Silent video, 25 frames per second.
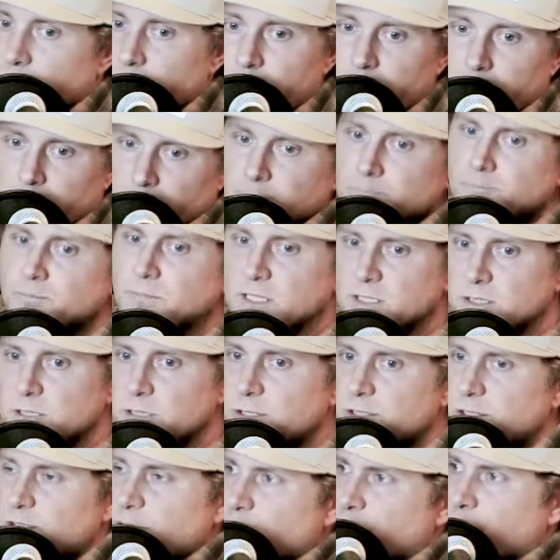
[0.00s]
Yeah, it's a
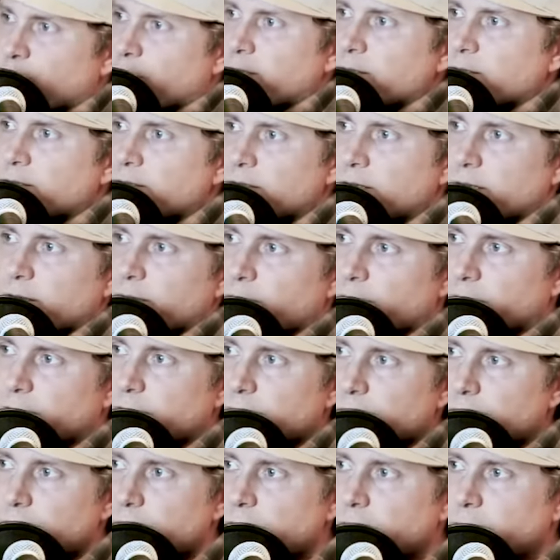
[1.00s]
super interesting
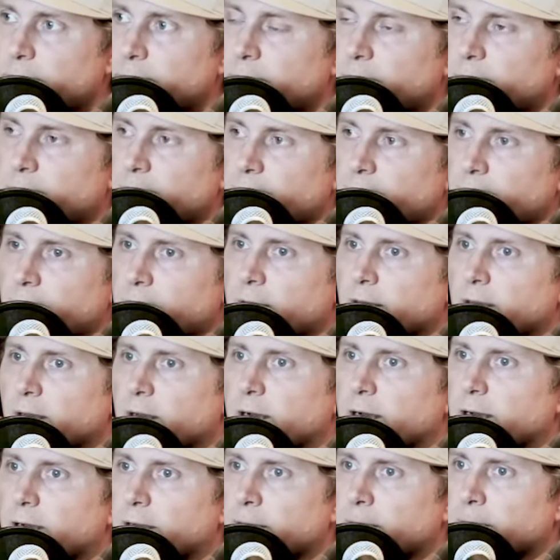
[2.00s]
relationship. Yeah.
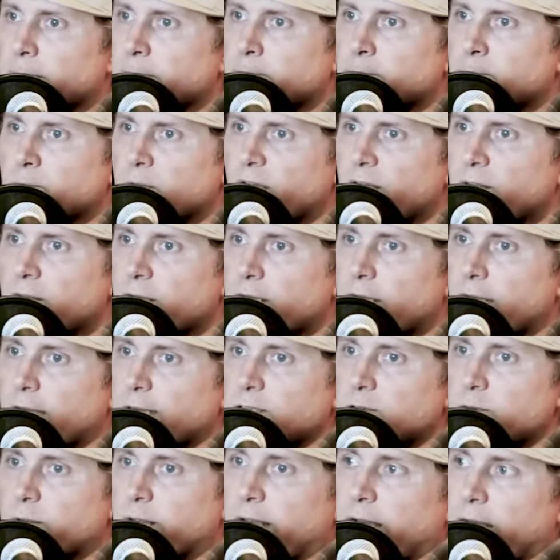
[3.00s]
Um, and the
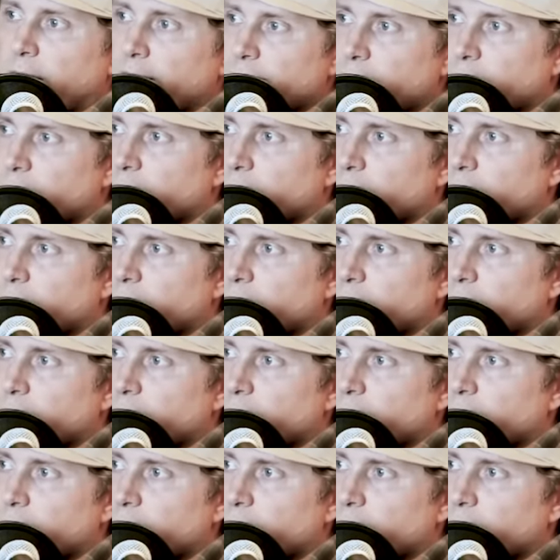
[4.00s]
guys we had